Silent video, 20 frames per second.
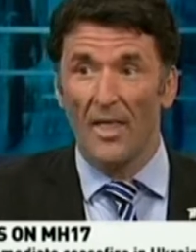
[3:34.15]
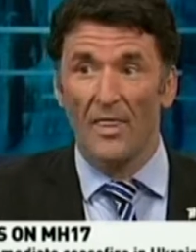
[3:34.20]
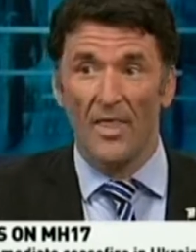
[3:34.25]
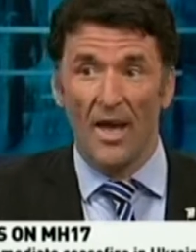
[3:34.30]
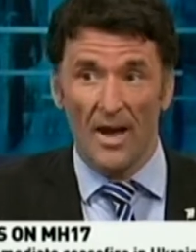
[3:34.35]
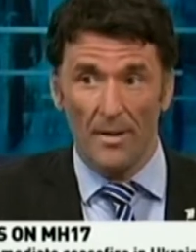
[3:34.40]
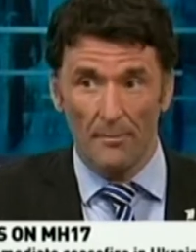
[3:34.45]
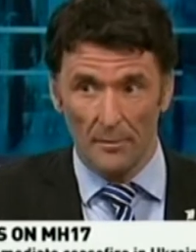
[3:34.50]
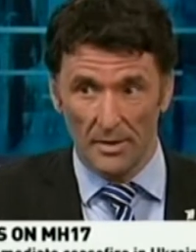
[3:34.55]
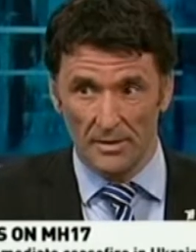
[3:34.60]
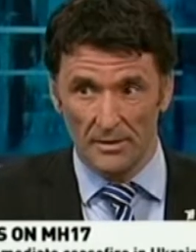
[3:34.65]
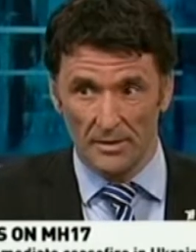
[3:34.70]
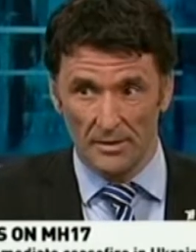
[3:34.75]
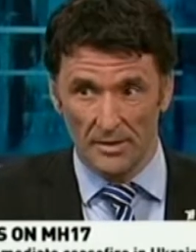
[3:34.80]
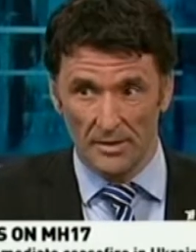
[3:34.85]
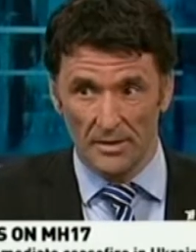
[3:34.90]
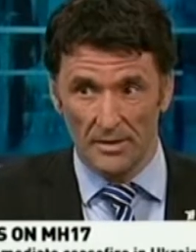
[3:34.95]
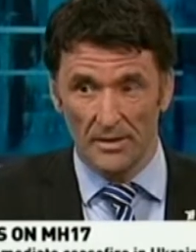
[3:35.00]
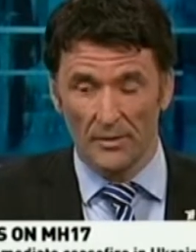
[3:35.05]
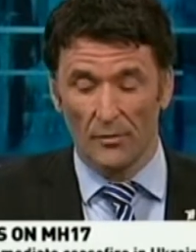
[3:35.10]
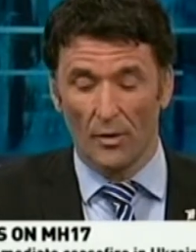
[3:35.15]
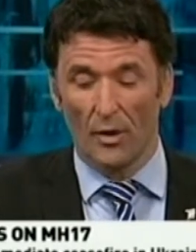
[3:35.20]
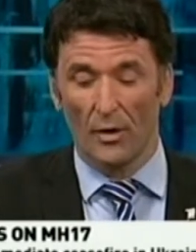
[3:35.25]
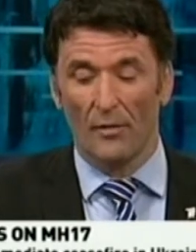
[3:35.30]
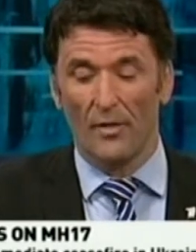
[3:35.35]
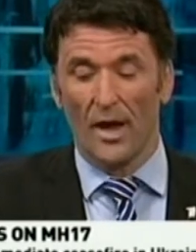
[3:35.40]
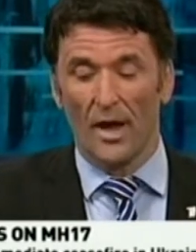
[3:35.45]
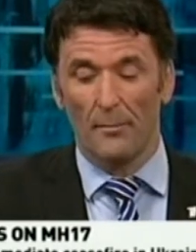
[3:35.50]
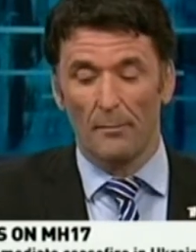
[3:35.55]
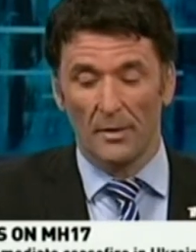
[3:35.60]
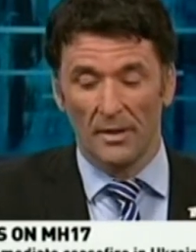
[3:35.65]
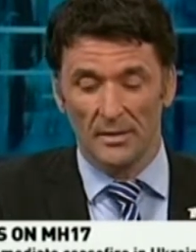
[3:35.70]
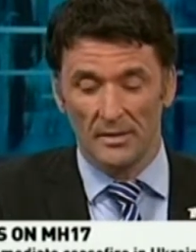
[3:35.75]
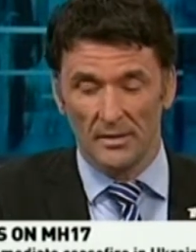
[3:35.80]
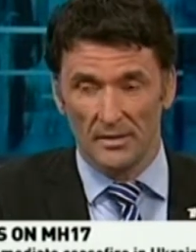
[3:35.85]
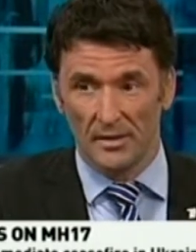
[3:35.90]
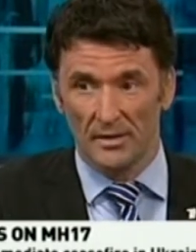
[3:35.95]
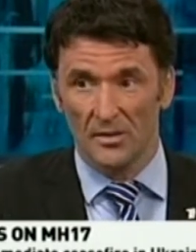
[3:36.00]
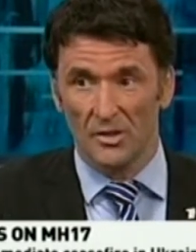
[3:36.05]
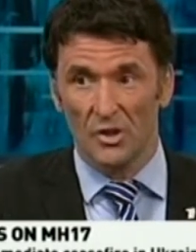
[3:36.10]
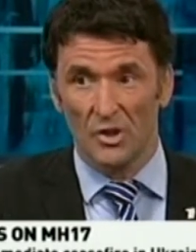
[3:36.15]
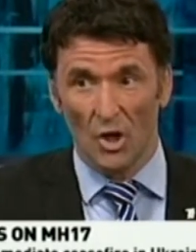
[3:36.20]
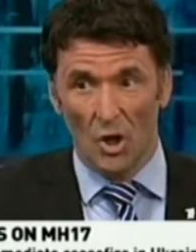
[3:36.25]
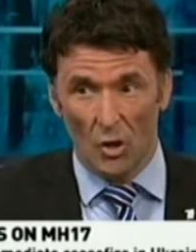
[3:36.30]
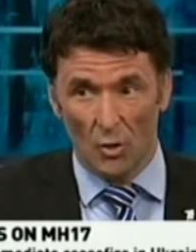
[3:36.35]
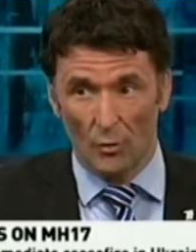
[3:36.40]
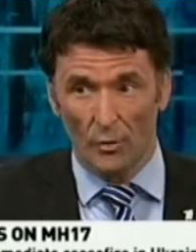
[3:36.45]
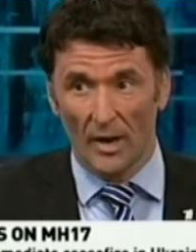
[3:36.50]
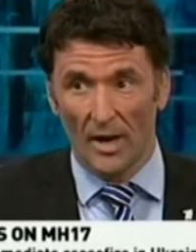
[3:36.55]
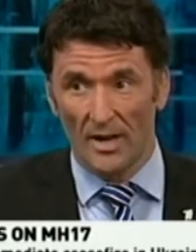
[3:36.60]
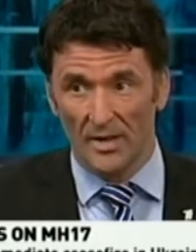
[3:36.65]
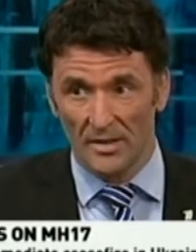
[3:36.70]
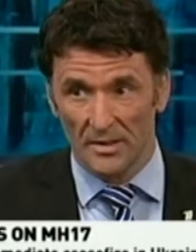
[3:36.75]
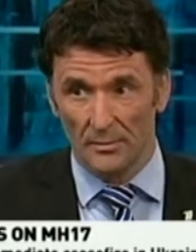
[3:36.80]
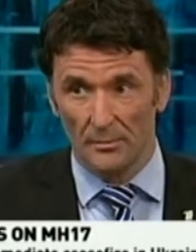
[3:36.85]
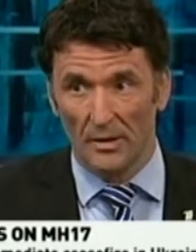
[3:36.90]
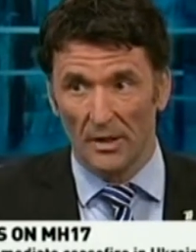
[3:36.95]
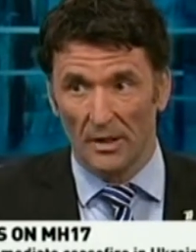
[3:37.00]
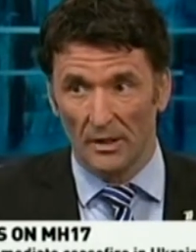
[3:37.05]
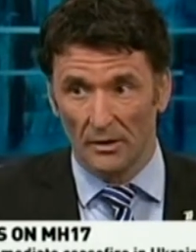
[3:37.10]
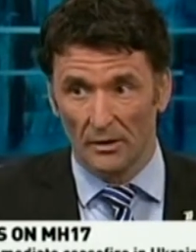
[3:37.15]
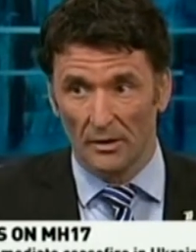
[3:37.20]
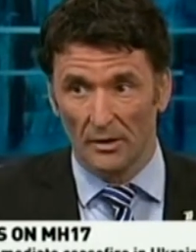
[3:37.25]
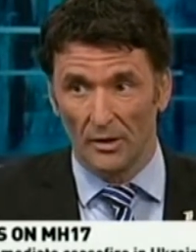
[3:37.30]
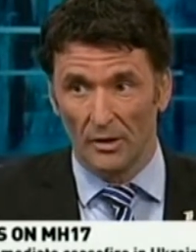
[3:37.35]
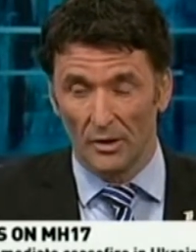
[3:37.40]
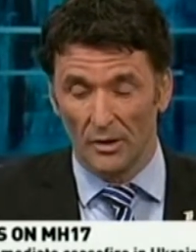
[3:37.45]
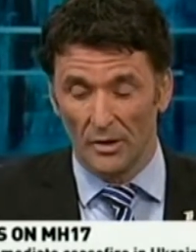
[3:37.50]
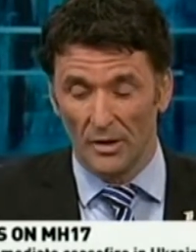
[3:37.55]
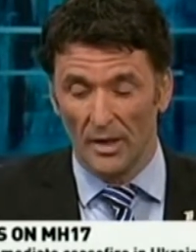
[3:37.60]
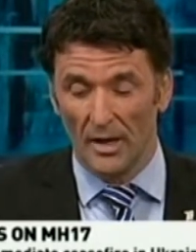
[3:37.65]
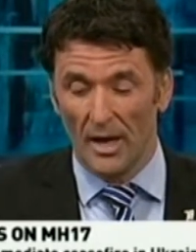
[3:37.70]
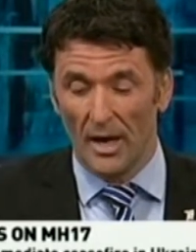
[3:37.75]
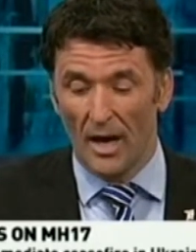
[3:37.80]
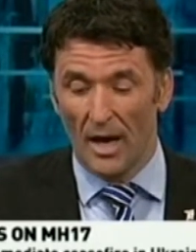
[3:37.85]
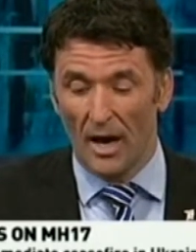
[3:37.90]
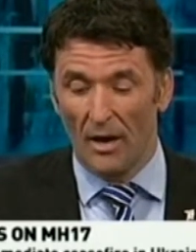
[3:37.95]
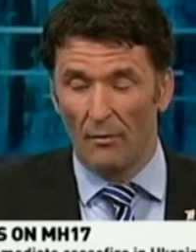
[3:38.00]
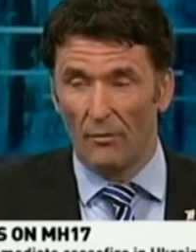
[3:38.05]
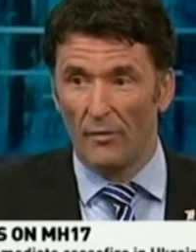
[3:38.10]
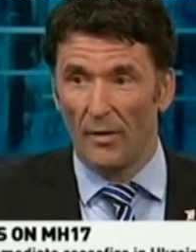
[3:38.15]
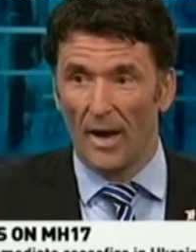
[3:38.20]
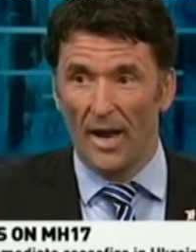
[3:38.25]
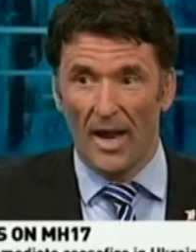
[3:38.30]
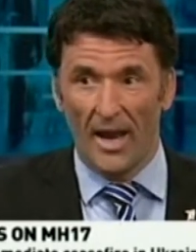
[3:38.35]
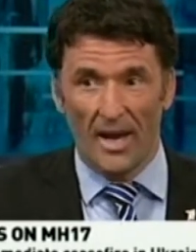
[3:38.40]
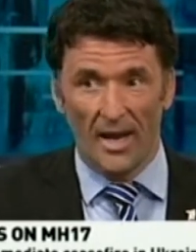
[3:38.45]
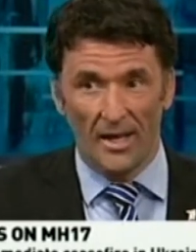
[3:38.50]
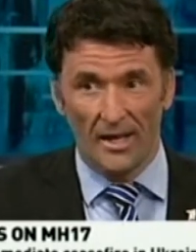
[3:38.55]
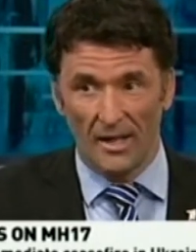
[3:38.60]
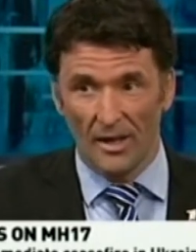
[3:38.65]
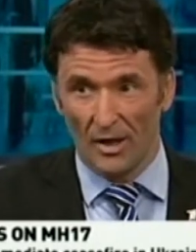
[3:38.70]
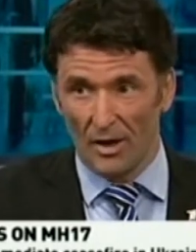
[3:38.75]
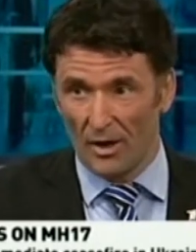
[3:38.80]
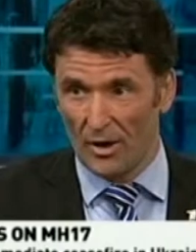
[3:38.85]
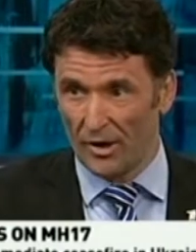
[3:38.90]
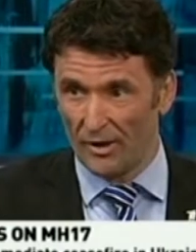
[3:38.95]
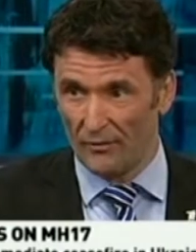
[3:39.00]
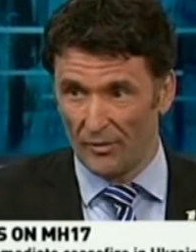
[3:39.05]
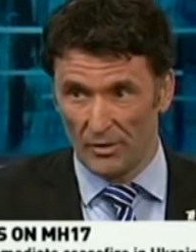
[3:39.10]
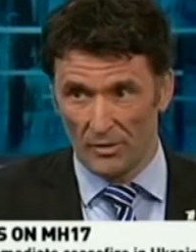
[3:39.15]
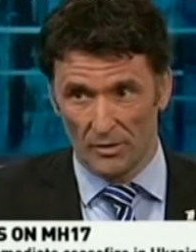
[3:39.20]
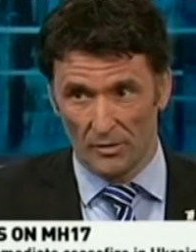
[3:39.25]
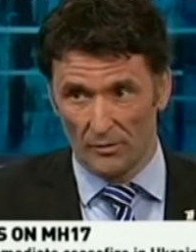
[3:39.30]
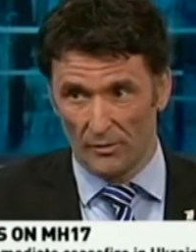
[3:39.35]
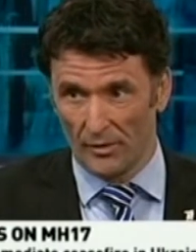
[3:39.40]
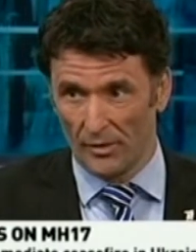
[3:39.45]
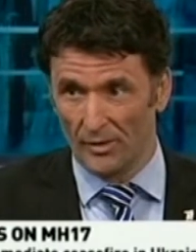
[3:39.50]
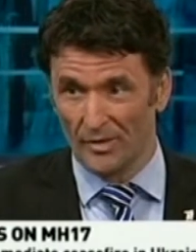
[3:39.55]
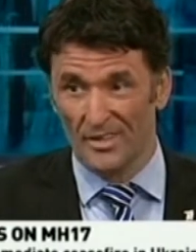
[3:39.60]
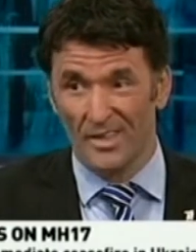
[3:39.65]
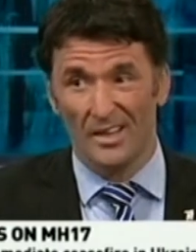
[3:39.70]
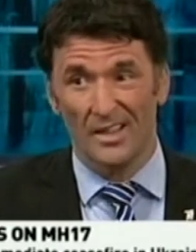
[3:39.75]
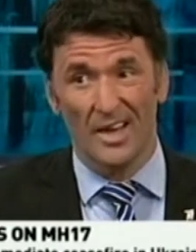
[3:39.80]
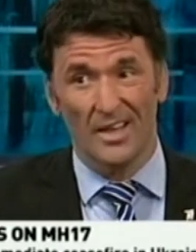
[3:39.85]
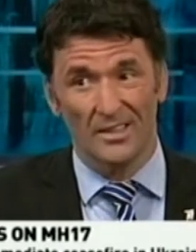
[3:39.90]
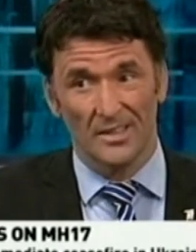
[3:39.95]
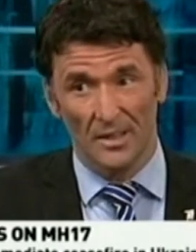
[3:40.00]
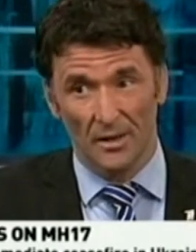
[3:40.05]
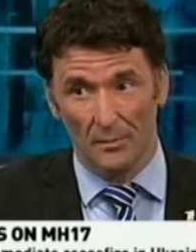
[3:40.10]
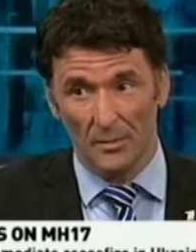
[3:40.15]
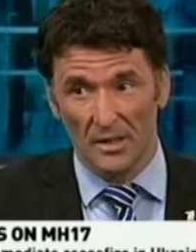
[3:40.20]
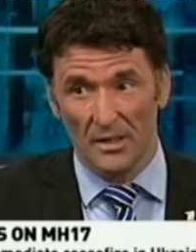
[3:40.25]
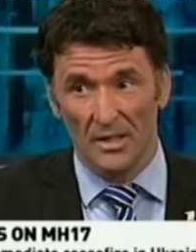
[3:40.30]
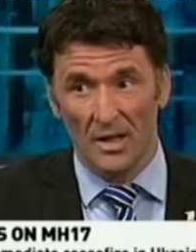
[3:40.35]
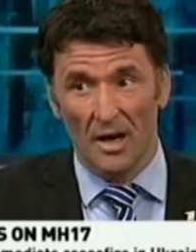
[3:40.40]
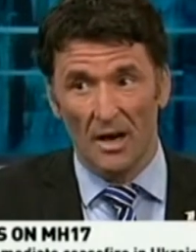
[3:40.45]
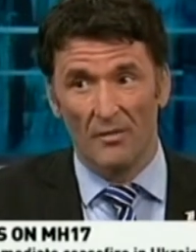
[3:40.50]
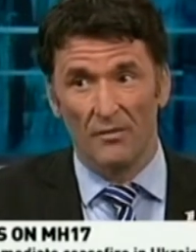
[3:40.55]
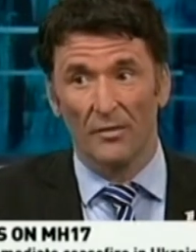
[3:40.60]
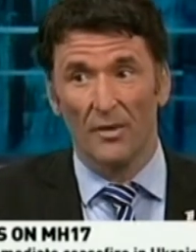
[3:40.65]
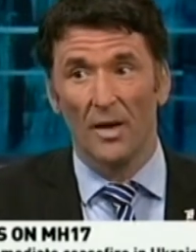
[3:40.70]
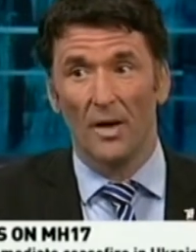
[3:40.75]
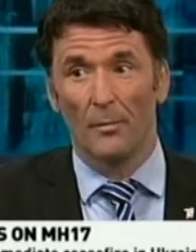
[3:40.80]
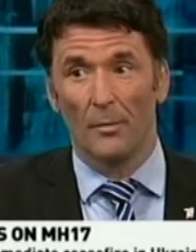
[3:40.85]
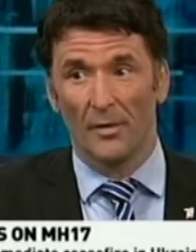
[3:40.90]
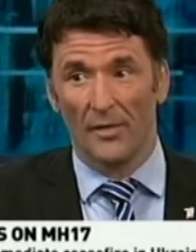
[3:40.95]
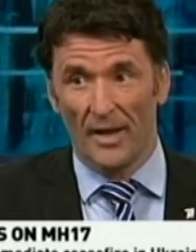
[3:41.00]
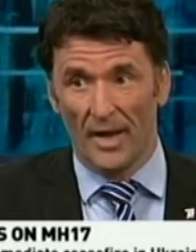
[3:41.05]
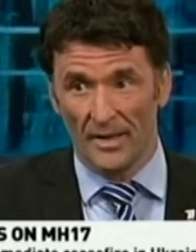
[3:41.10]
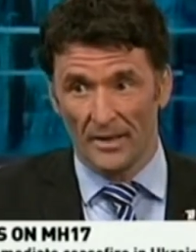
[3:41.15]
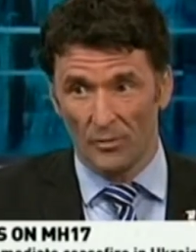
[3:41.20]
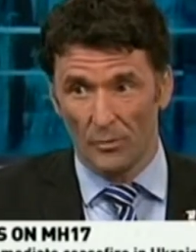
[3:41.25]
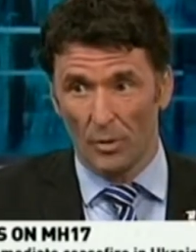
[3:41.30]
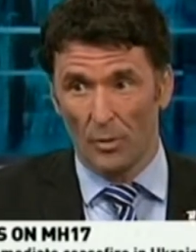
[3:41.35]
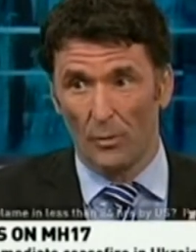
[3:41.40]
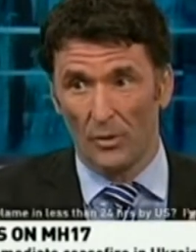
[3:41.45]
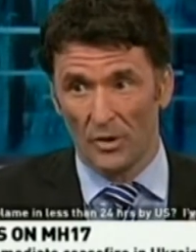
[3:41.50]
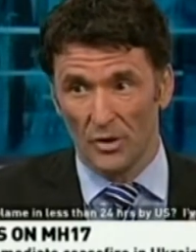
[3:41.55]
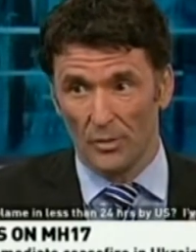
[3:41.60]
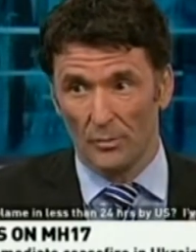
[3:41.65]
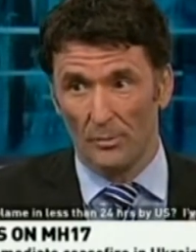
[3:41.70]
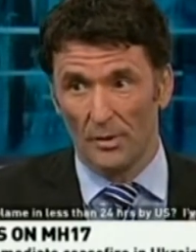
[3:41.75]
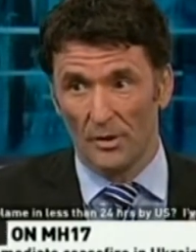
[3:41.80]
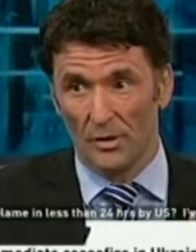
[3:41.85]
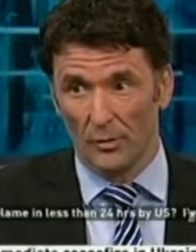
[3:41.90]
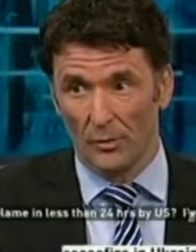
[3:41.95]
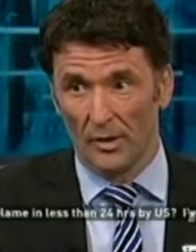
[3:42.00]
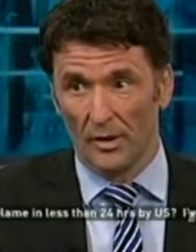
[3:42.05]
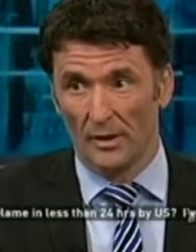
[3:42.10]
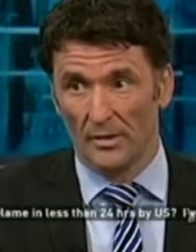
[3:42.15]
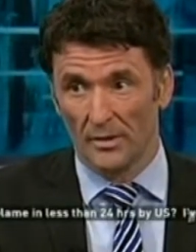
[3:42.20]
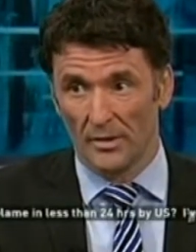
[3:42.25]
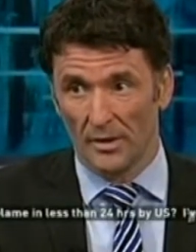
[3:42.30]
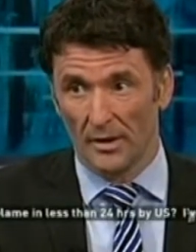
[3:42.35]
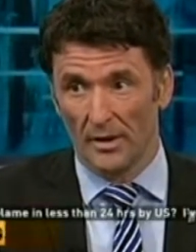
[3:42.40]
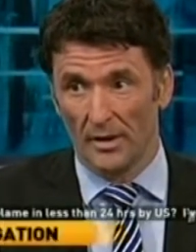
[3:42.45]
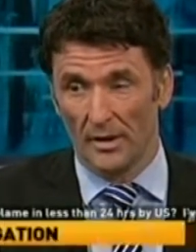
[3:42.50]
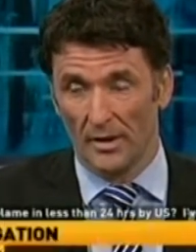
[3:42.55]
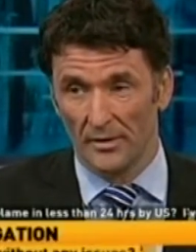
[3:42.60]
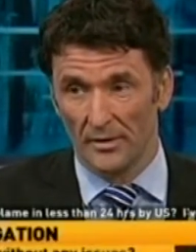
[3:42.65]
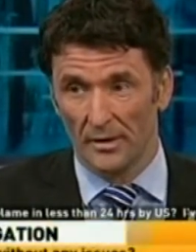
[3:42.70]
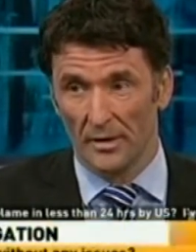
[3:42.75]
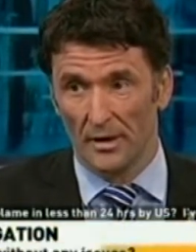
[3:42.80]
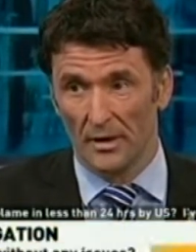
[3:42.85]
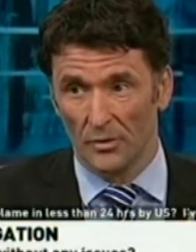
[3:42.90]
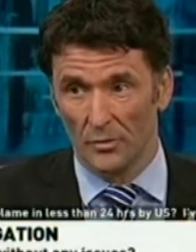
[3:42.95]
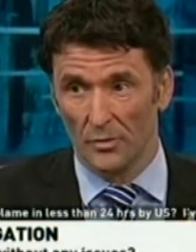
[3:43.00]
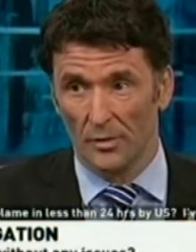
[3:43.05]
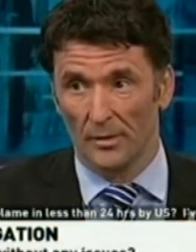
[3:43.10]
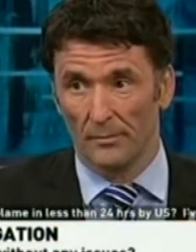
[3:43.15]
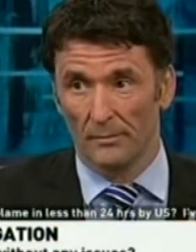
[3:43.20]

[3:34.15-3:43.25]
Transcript: That means a ceasefire. That means this zone has to be cleared of any kind of interference. And that's going to be tough, but that's what we should be doing as a country.